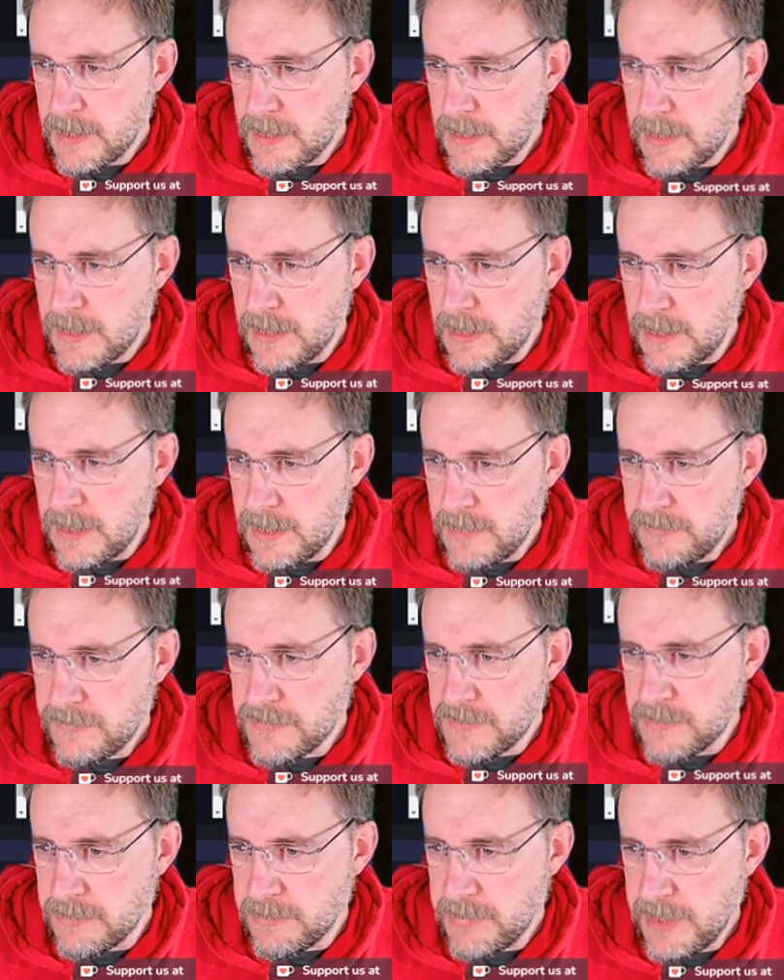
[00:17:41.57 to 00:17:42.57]
He lived
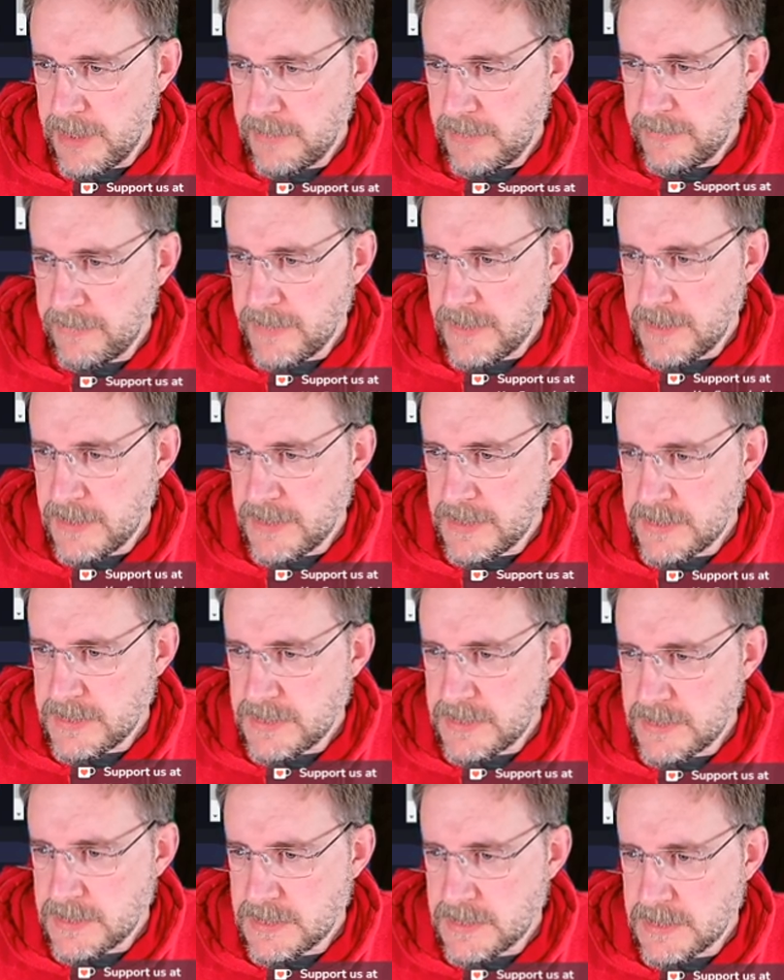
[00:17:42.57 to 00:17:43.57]
in
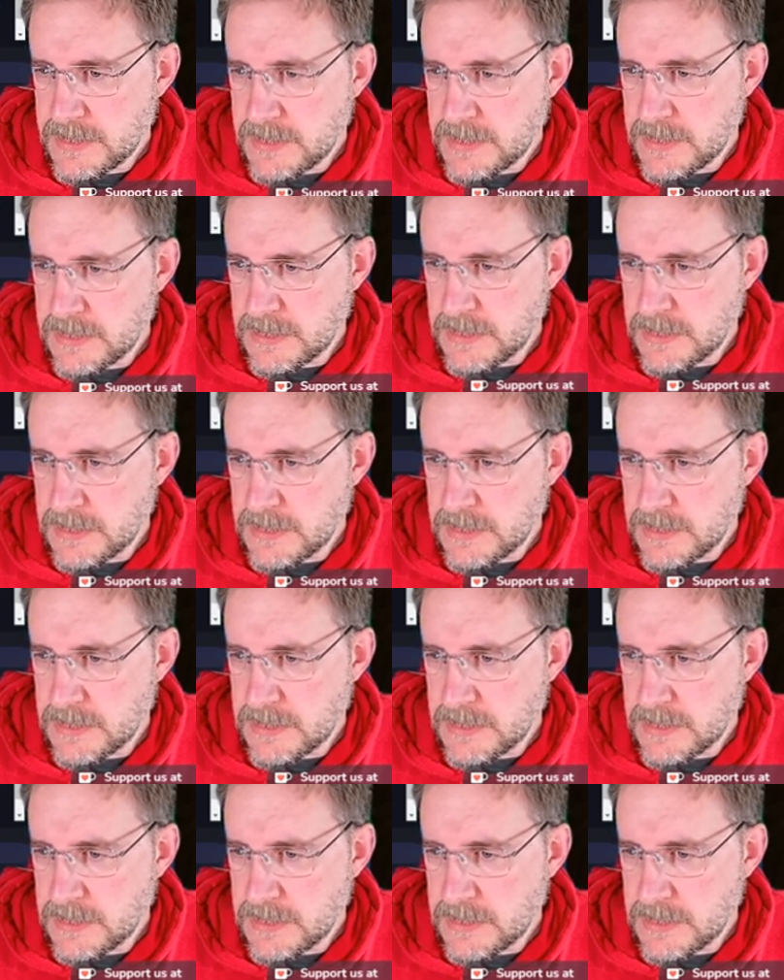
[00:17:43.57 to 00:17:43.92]
Belfast.